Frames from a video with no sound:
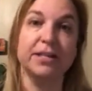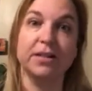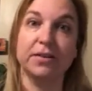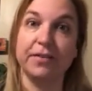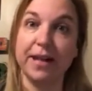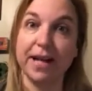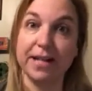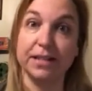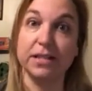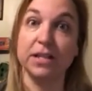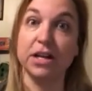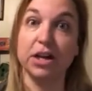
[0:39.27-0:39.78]
so
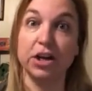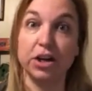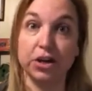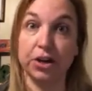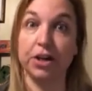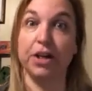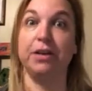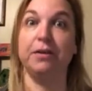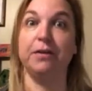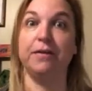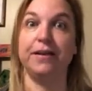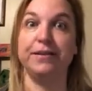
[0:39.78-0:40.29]
that's
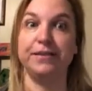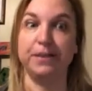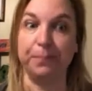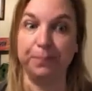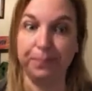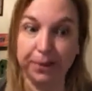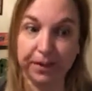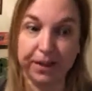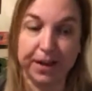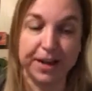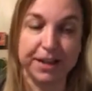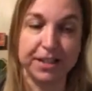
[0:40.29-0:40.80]
a
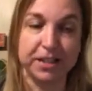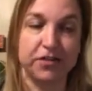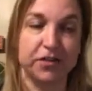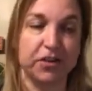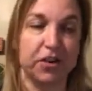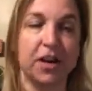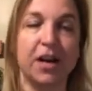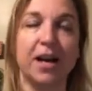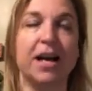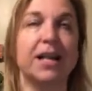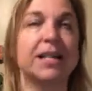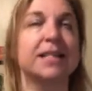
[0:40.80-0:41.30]
plus
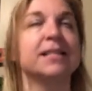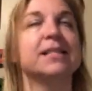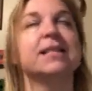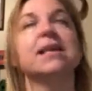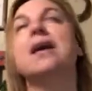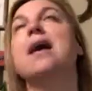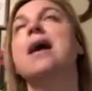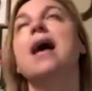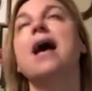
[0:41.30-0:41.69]
for us.